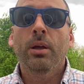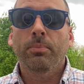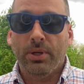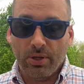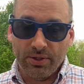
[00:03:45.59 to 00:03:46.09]

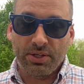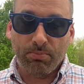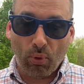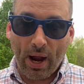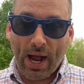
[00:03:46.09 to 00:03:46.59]
because the
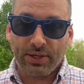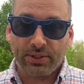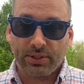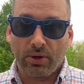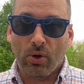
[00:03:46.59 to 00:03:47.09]

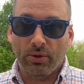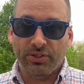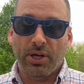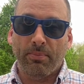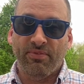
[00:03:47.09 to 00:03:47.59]
brass
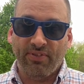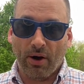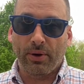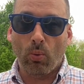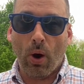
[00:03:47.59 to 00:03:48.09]
holds up
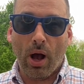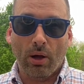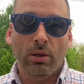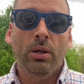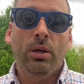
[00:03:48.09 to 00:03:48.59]
very
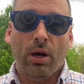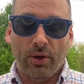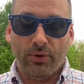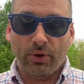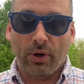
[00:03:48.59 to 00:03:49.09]
well
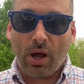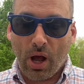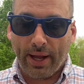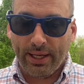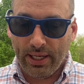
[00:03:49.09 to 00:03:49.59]
under
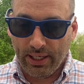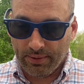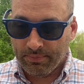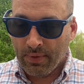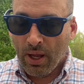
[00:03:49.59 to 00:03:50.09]
high heat.
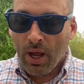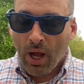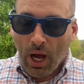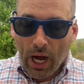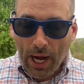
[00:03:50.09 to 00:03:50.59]

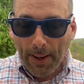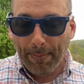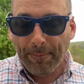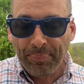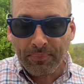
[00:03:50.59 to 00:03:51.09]

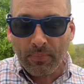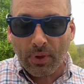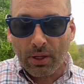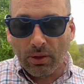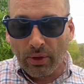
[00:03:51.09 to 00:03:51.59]
Um,
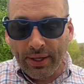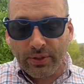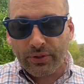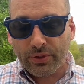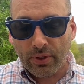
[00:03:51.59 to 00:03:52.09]

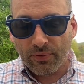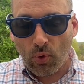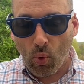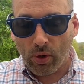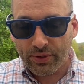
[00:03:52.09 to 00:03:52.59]
Lynx, of
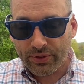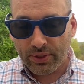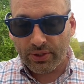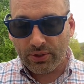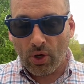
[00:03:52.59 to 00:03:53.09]
course,
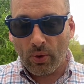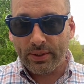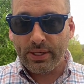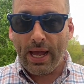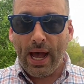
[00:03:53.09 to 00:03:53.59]
is going
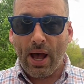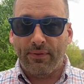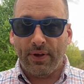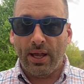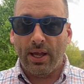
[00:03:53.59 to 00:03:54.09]
to
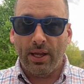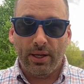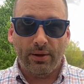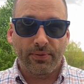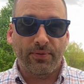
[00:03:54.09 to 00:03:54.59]
have
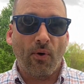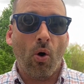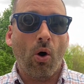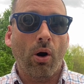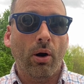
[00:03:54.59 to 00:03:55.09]
a
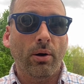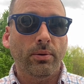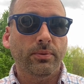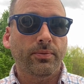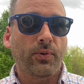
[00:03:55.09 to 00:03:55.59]
far
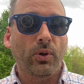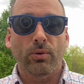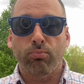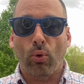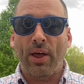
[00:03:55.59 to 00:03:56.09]
fuller
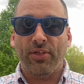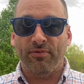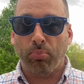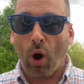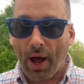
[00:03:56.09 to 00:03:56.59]
breadth
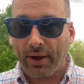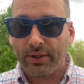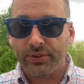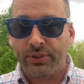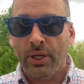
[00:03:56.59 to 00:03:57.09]
of
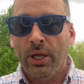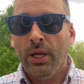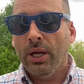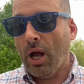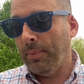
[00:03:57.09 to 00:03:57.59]
products.
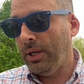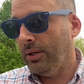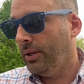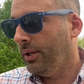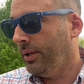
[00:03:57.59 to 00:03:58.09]
I
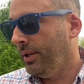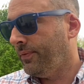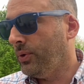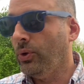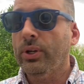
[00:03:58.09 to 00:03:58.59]
mean,
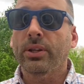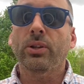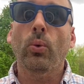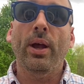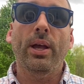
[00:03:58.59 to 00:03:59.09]
if you look at
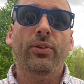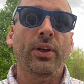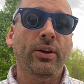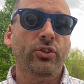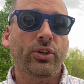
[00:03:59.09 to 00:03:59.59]
the way
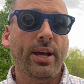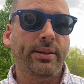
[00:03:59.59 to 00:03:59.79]
things shake